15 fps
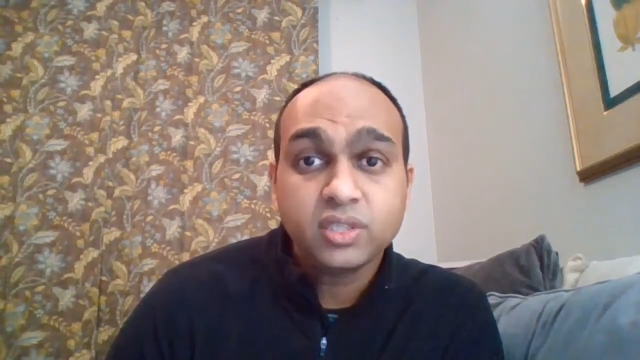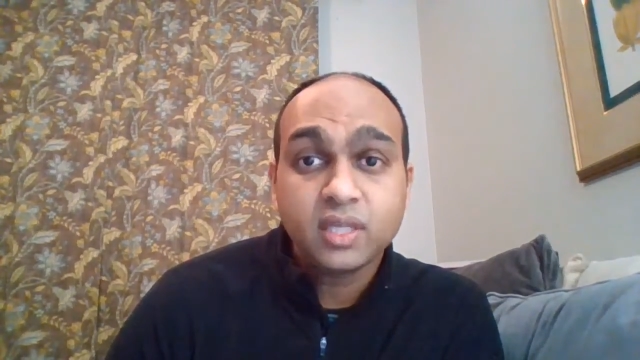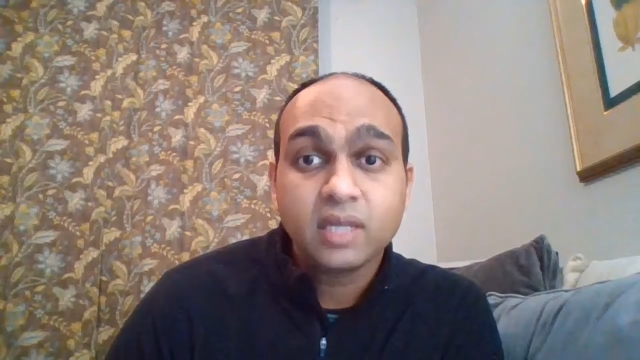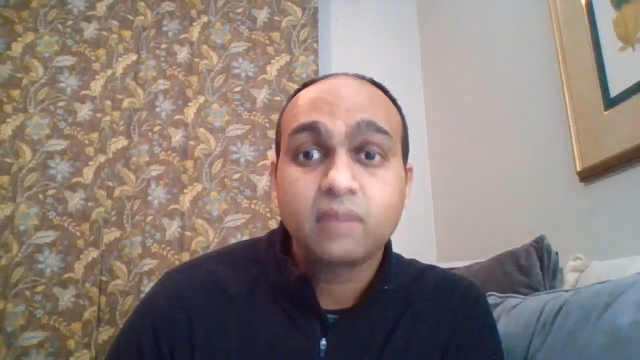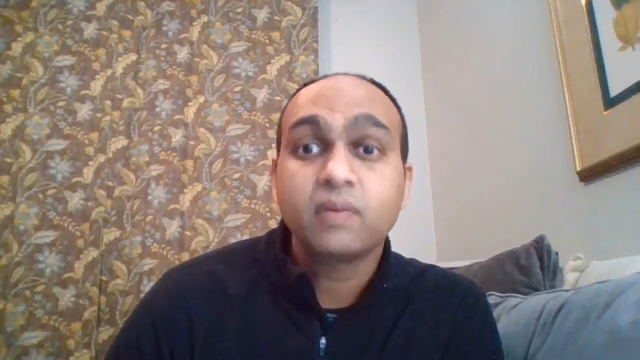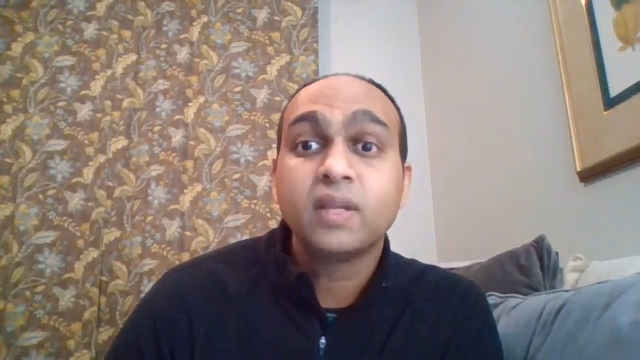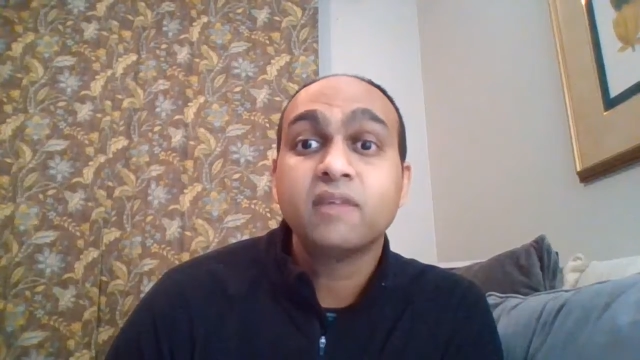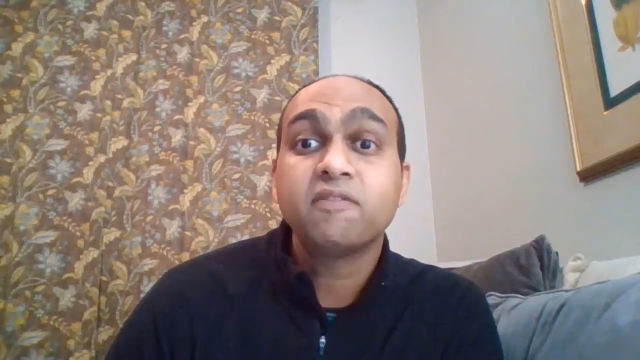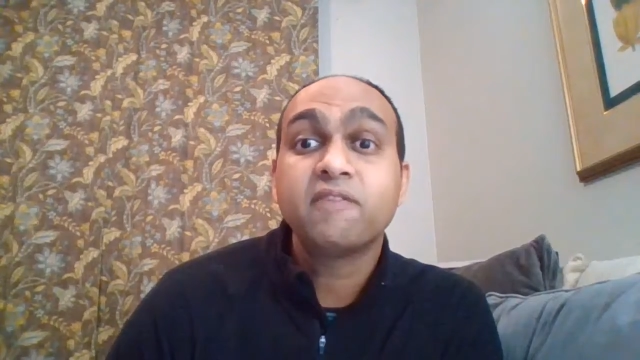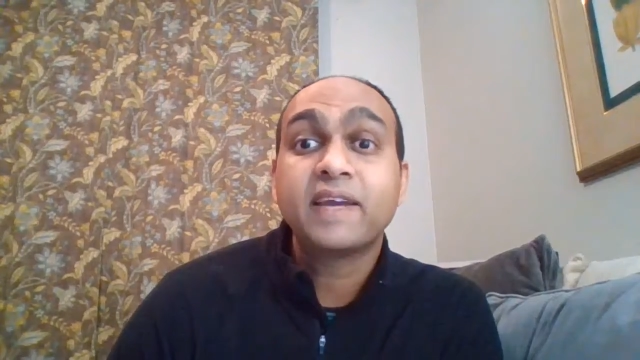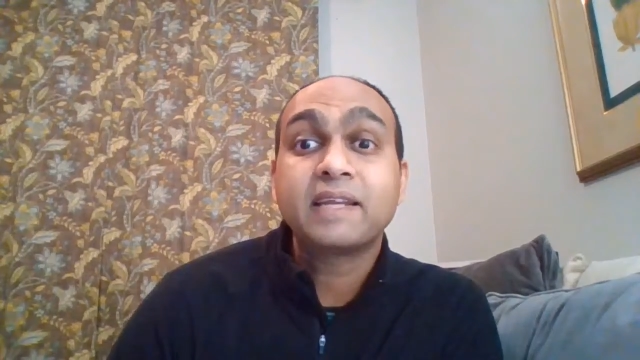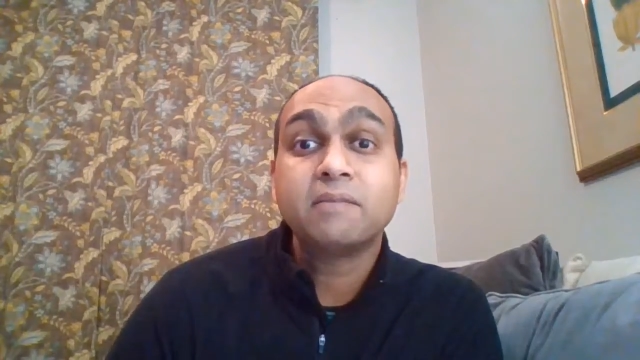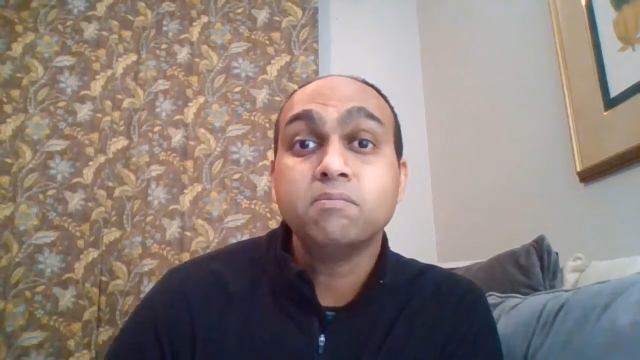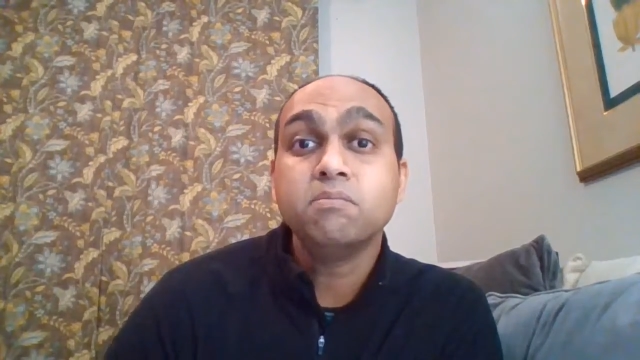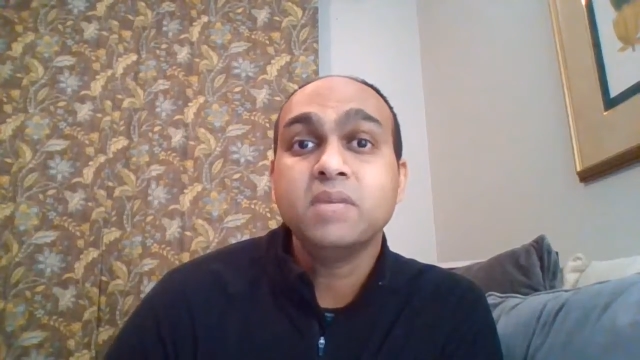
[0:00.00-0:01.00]
that will
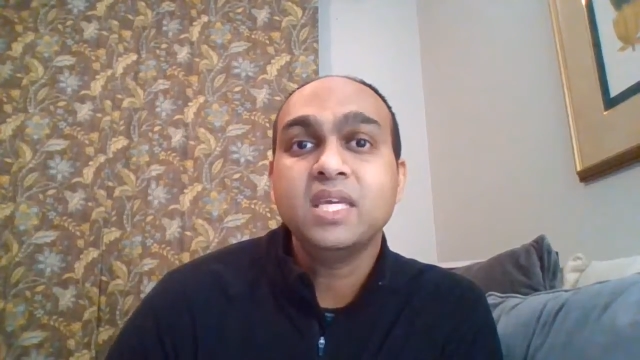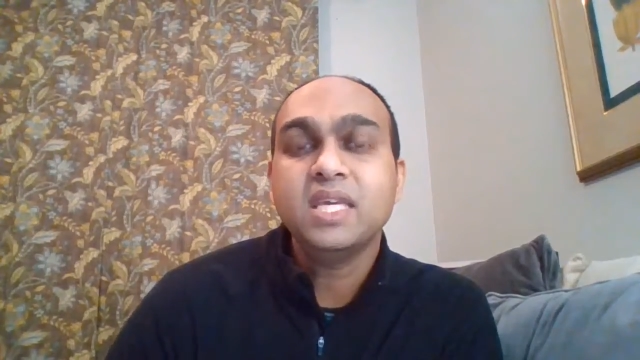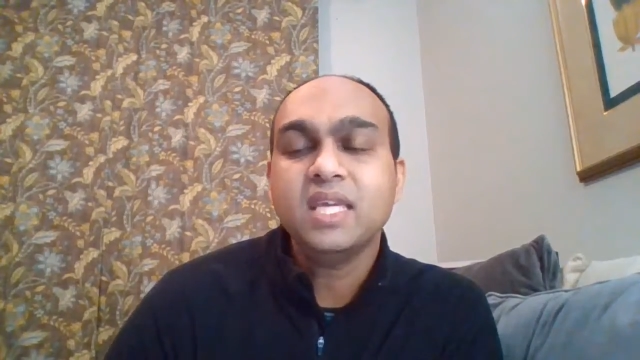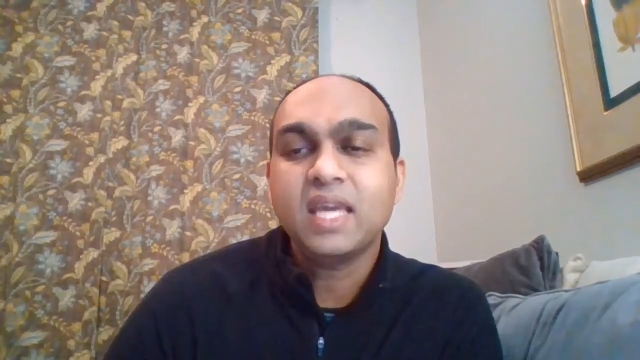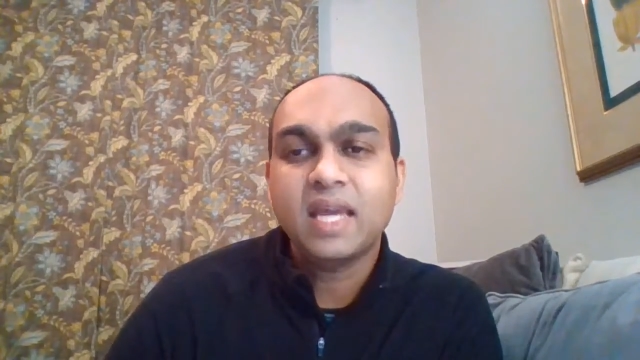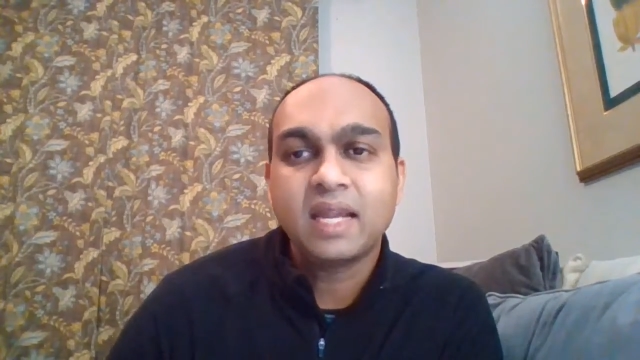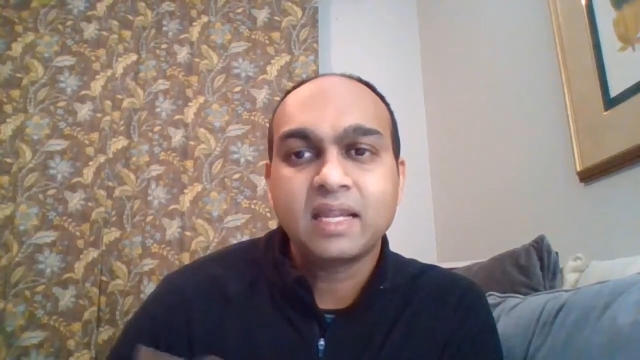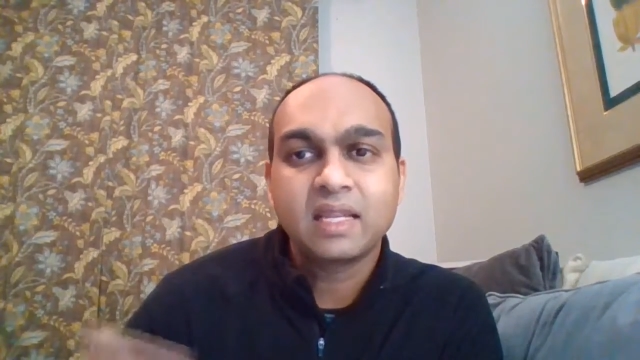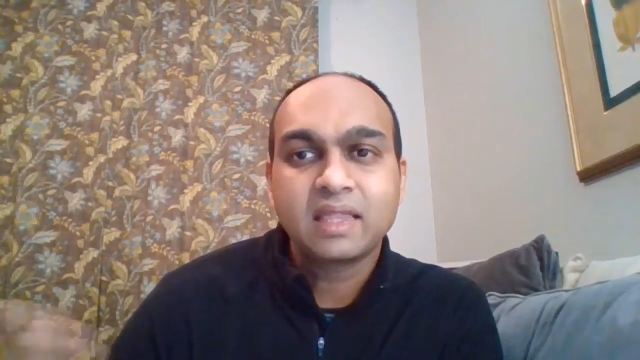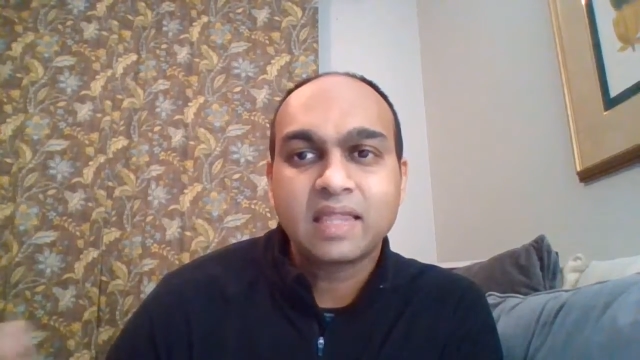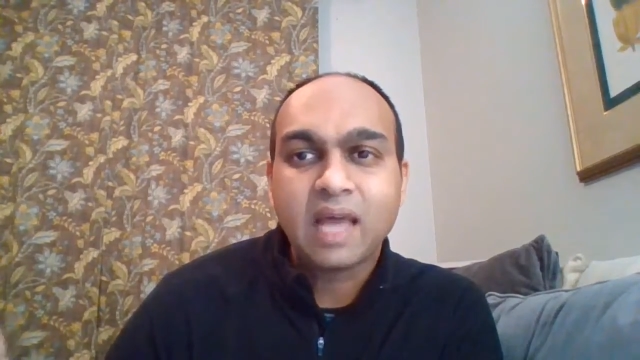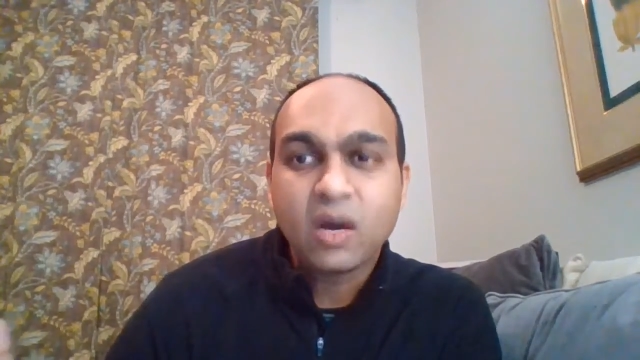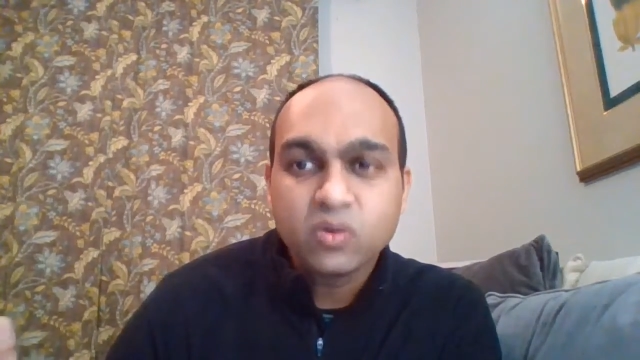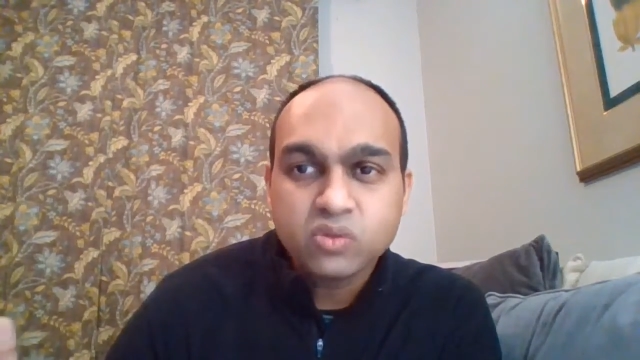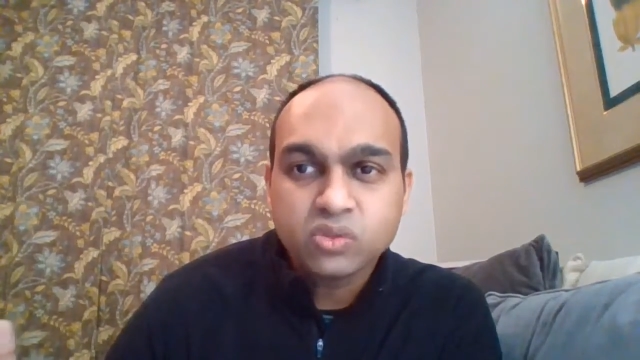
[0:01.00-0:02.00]
affect me and the
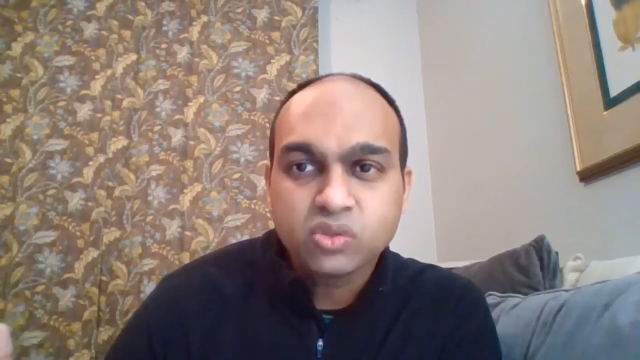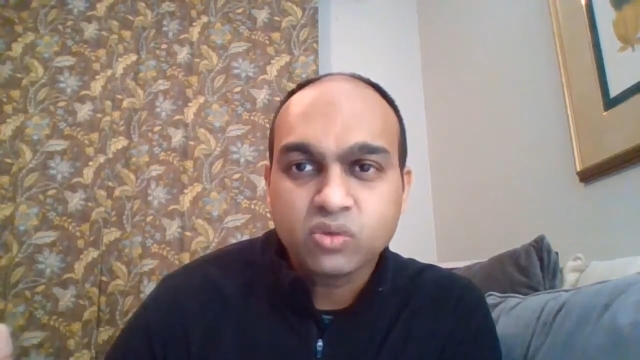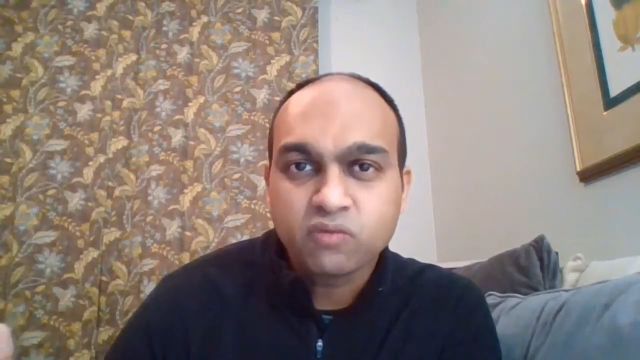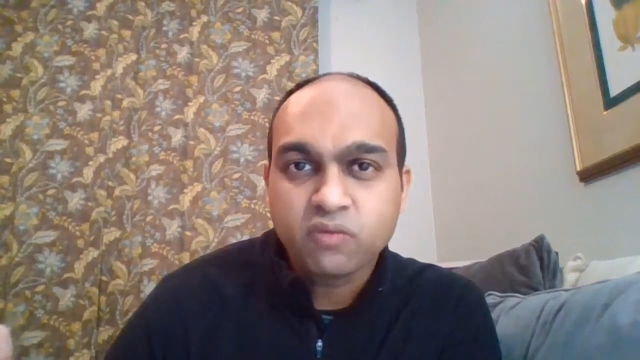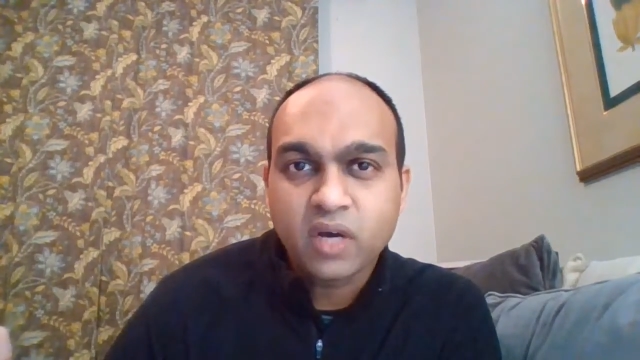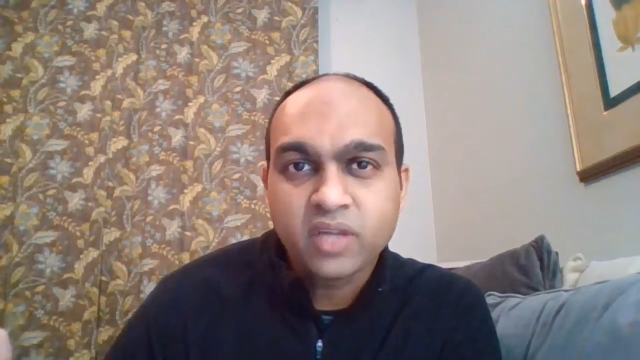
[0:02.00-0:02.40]
thousands of